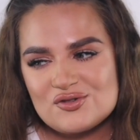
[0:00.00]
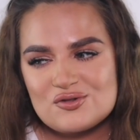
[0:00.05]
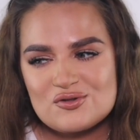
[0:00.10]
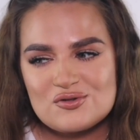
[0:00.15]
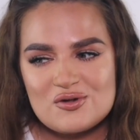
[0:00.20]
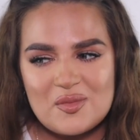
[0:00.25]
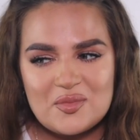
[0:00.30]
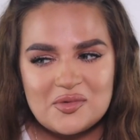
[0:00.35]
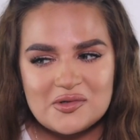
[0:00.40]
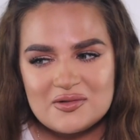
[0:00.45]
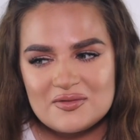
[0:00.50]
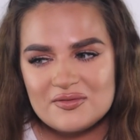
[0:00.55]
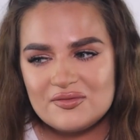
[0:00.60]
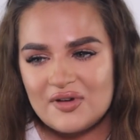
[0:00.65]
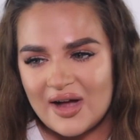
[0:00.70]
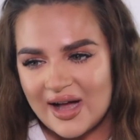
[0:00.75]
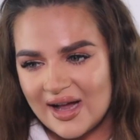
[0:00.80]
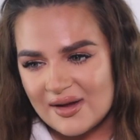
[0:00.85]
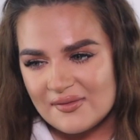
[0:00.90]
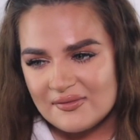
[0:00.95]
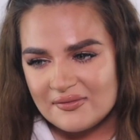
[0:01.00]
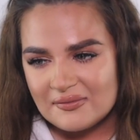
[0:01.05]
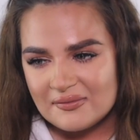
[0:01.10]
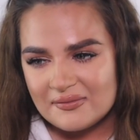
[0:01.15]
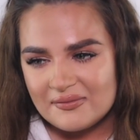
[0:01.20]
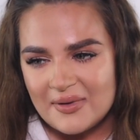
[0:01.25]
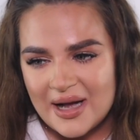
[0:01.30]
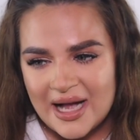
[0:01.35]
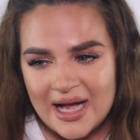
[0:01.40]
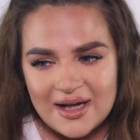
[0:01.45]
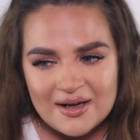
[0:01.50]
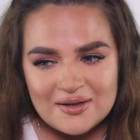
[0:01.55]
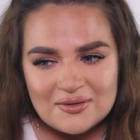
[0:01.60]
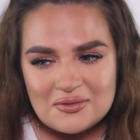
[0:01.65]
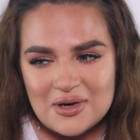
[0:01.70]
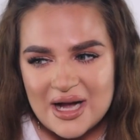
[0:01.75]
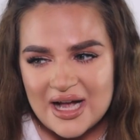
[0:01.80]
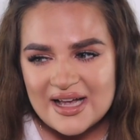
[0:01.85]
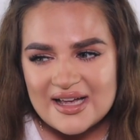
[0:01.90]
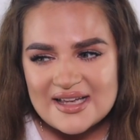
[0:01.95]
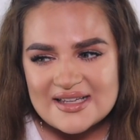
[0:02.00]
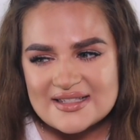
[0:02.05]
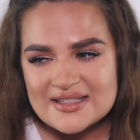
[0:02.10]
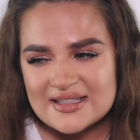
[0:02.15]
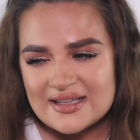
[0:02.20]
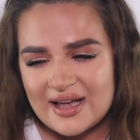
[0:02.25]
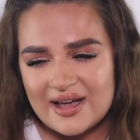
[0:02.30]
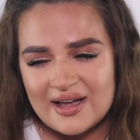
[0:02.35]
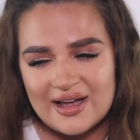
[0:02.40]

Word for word: tropical vibe-wise,